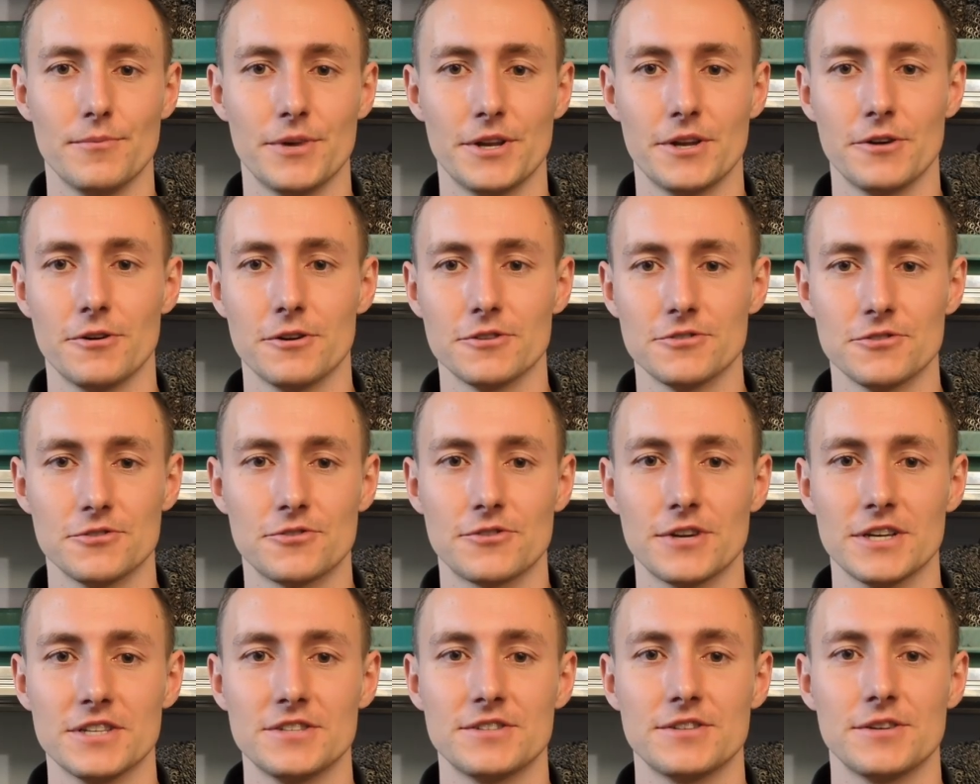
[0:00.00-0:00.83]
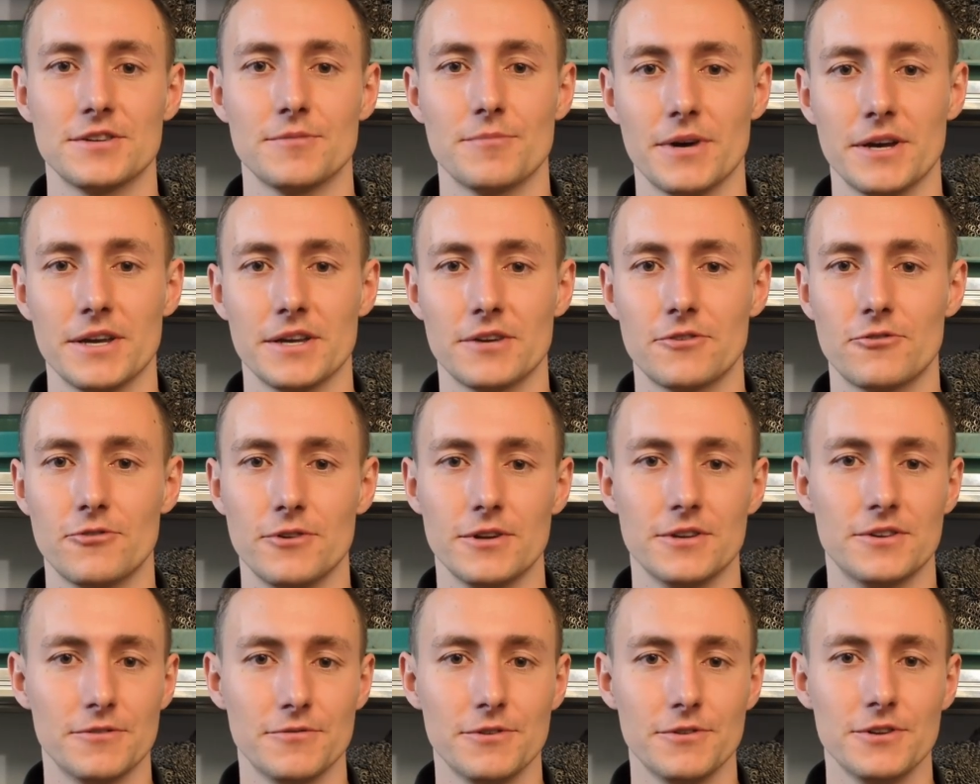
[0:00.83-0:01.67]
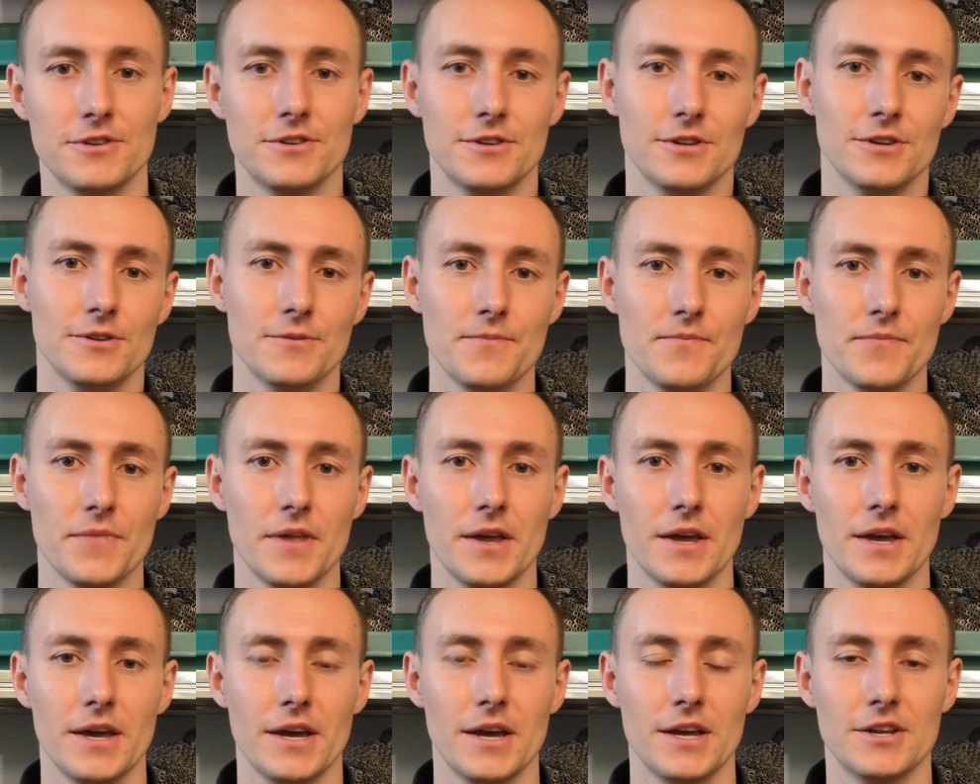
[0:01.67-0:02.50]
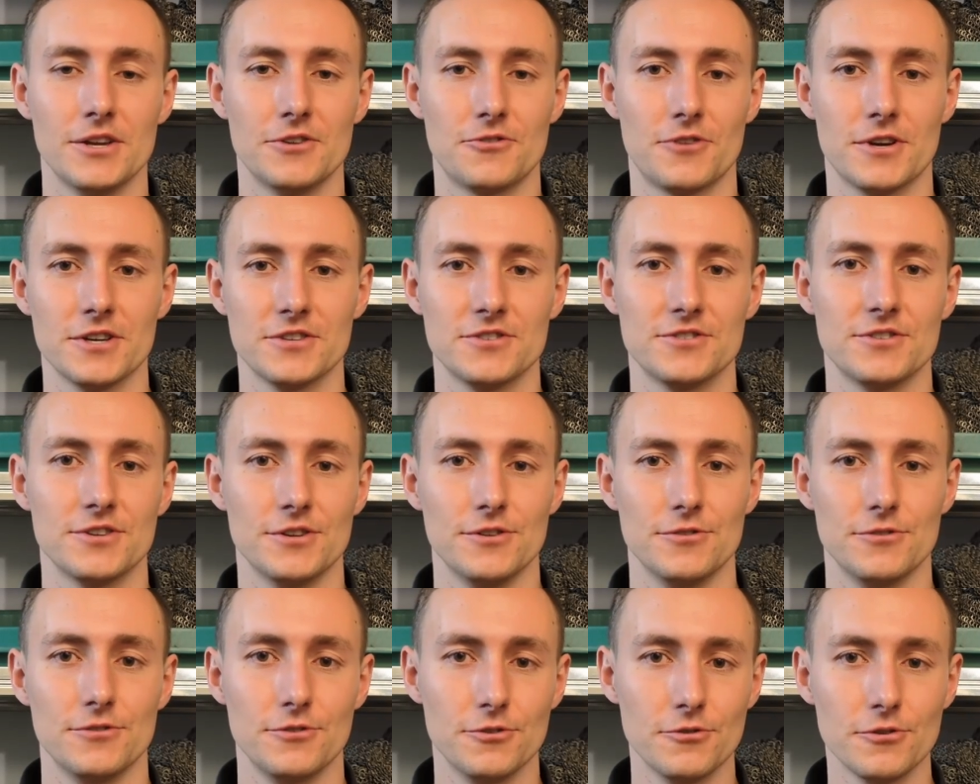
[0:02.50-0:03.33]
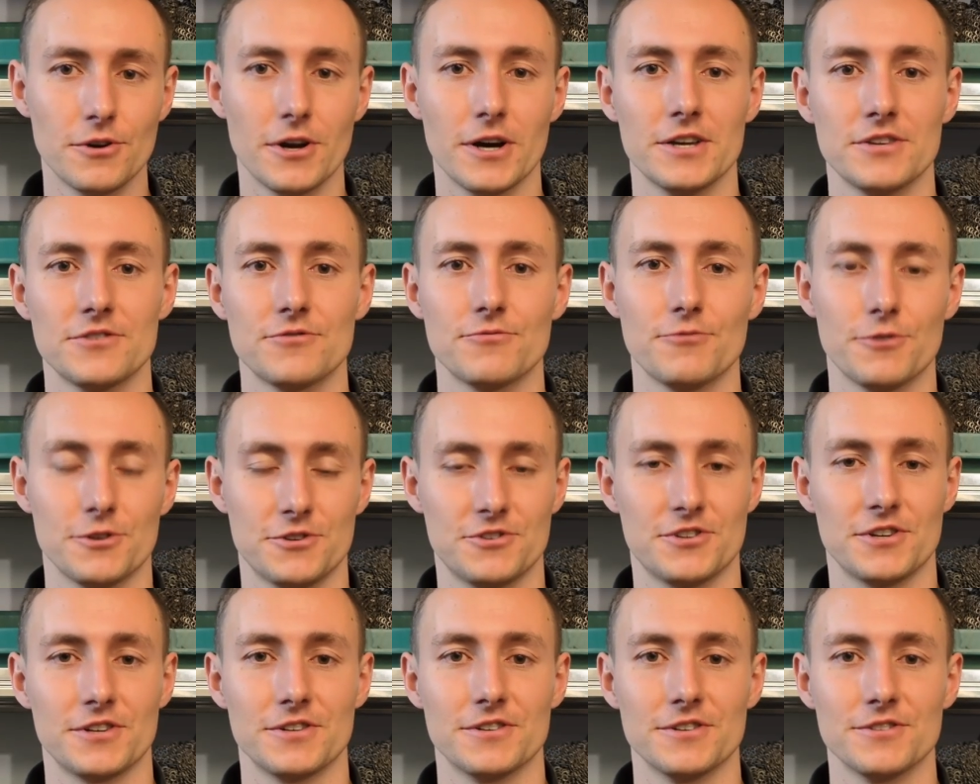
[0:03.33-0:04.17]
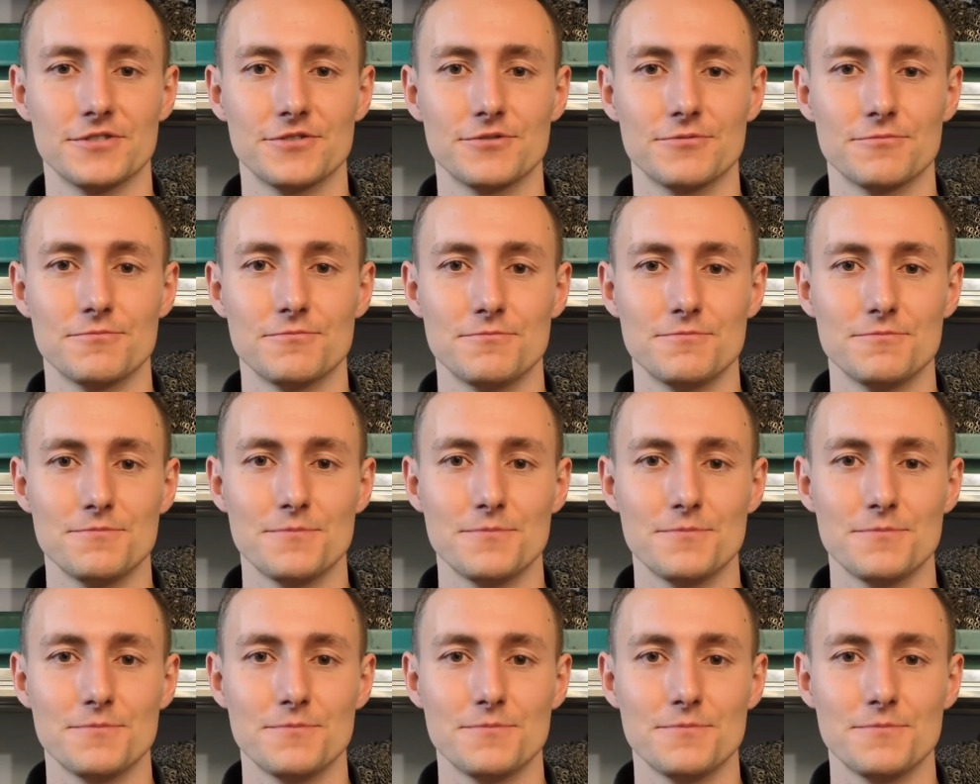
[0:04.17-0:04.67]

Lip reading: but I also trust in my creativity and I trust in you guys watching this.